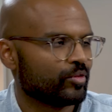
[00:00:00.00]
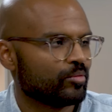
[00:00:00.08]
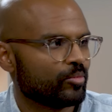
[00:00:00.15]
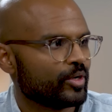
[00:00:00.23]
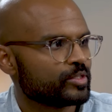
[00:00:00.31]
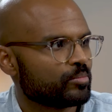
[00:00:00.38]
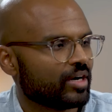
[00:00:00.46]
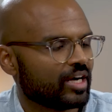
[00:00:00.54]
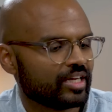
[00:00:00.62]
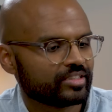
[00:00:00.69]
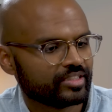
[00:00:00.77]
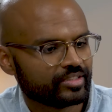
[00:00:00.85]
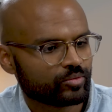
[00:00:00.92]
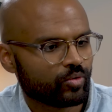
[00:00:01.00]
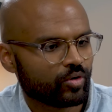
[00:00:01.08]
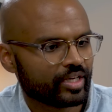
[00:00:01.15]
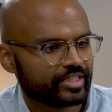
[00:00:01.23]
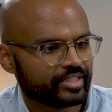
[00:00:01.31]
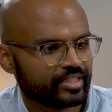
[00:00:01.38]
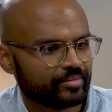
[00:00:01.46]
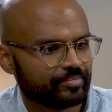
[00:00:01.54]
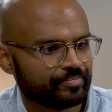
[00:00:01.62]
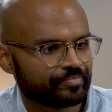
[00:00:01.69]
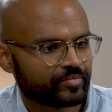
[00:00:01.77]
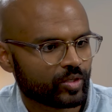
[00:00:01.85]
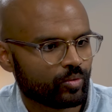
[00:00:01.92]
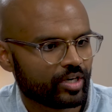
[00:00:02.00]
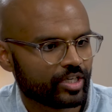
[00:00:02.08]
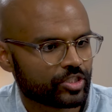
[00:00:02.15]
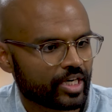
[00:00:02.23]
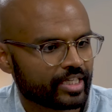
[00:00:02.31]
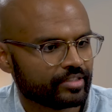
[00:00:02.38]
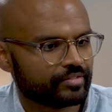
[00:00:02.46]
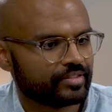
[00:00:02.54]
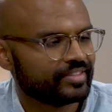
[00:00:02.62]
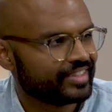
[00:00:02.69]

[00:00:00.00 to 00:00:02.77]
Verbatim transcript: for the most part, it's quite quite attractive.